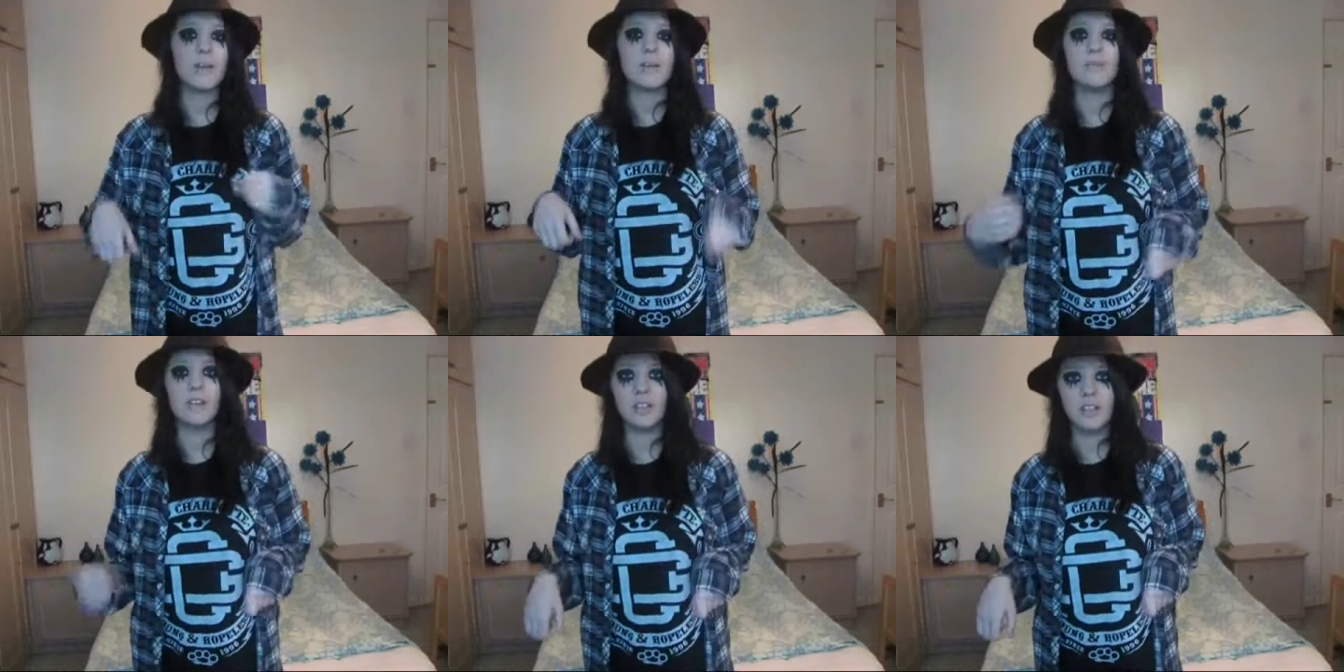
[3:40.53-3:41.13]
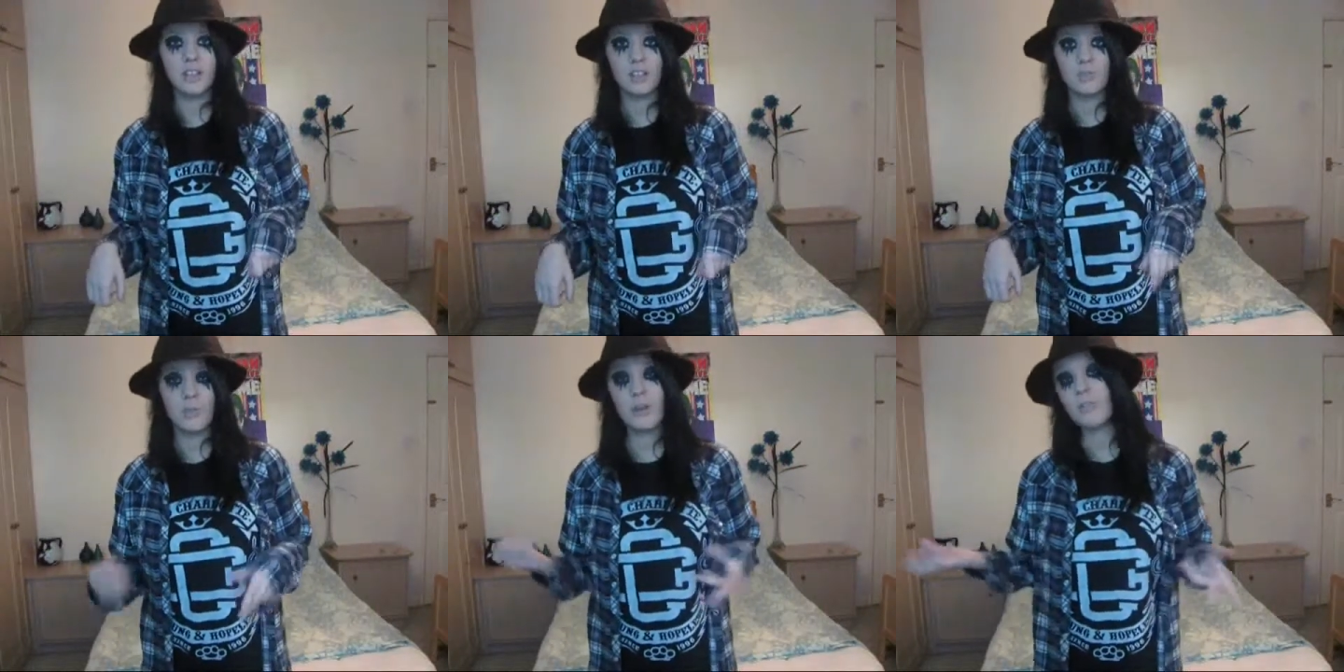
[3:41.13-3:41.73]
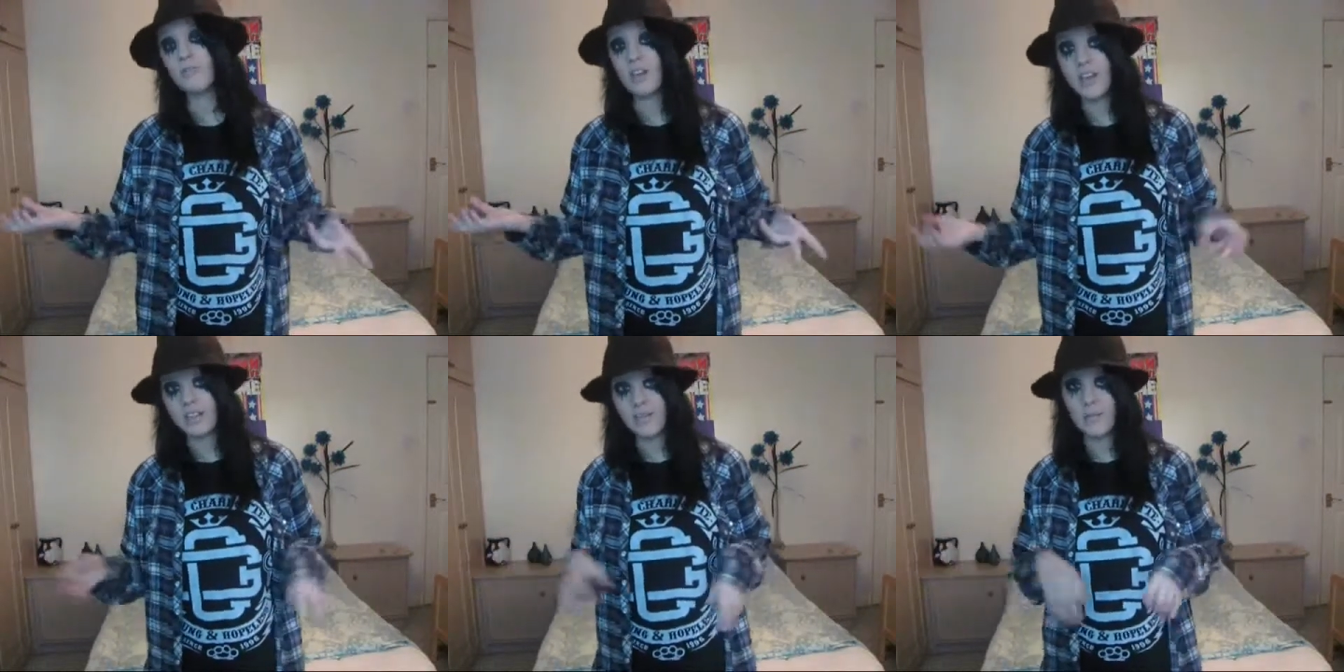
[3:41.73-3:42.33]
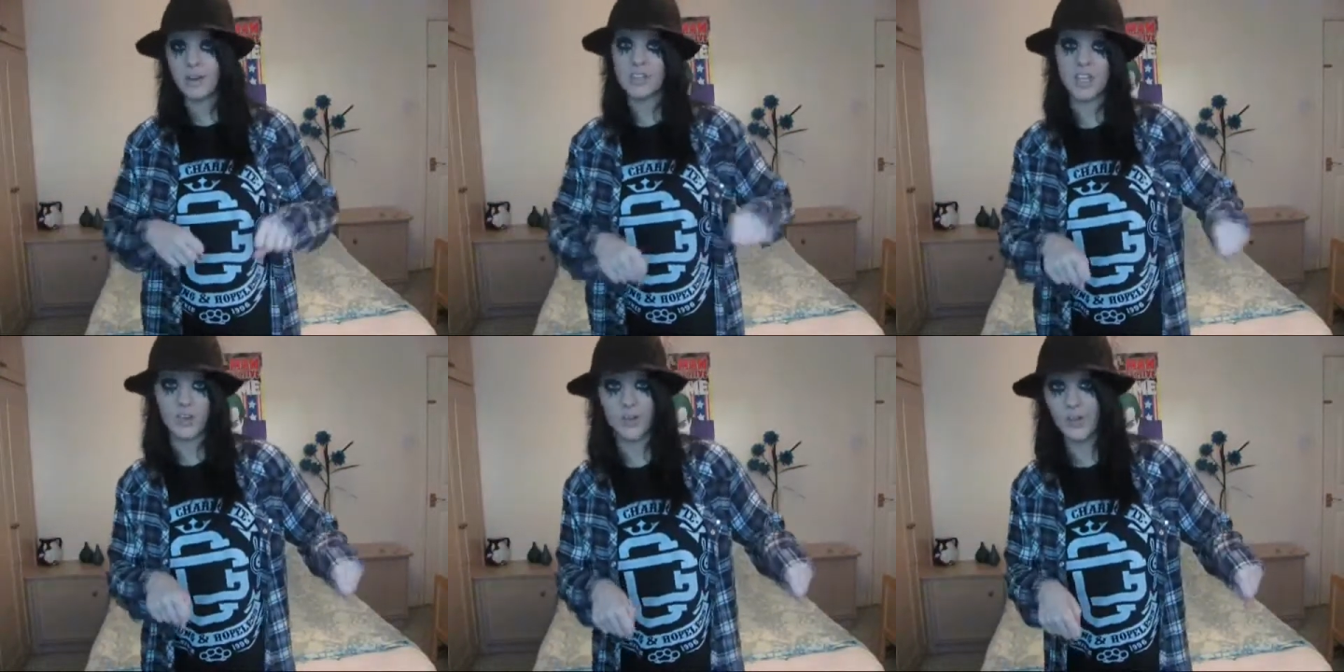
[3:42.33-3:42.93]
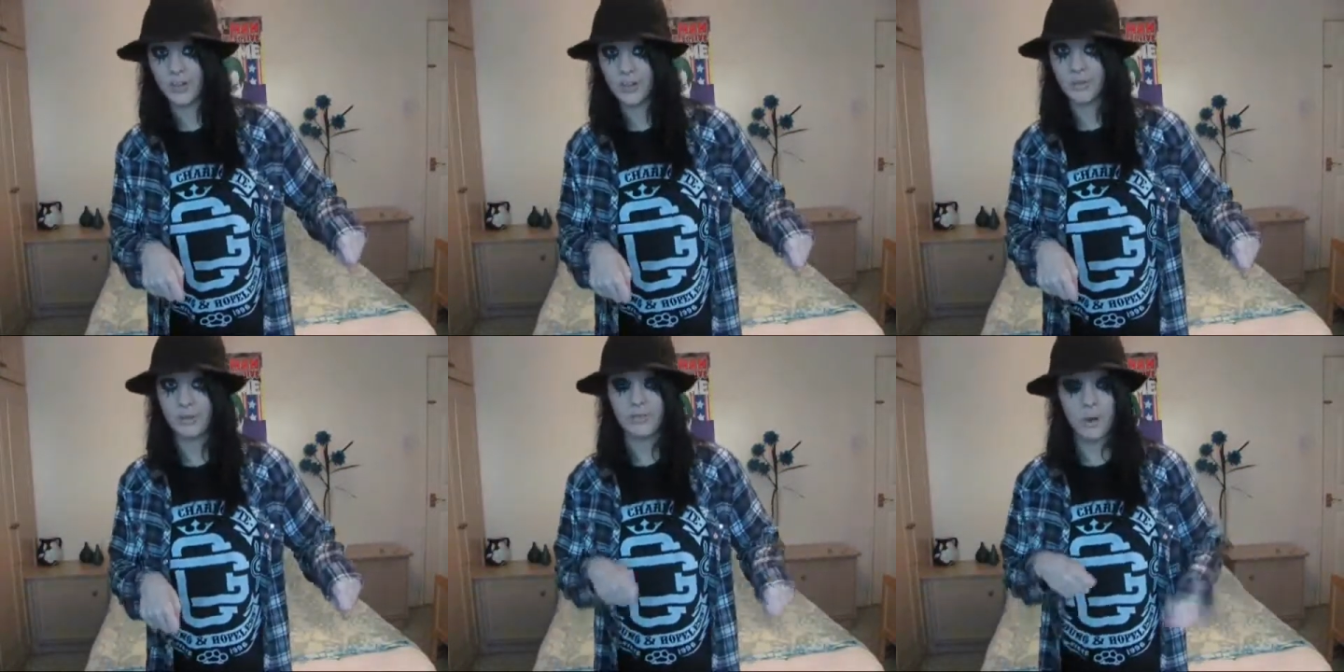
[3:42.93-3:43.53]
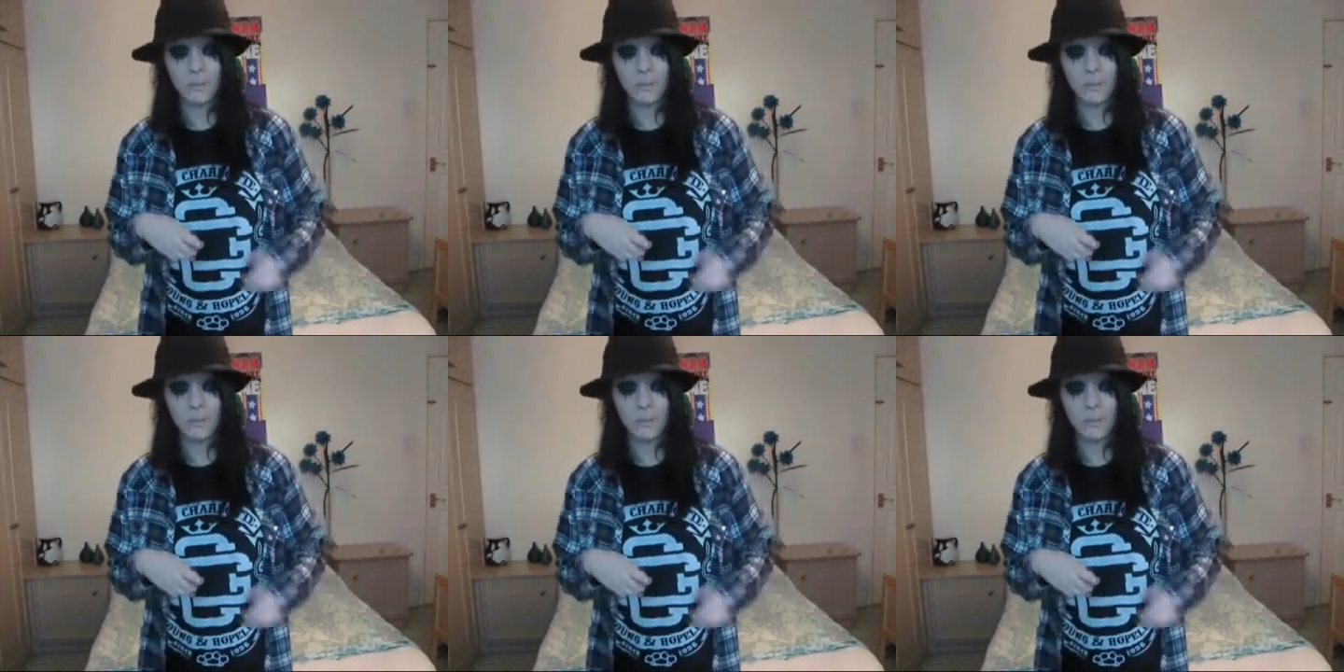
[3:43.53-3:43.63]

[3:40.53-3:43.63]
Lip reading: the pavement, but I couldn't ride it without my dad holding onto it for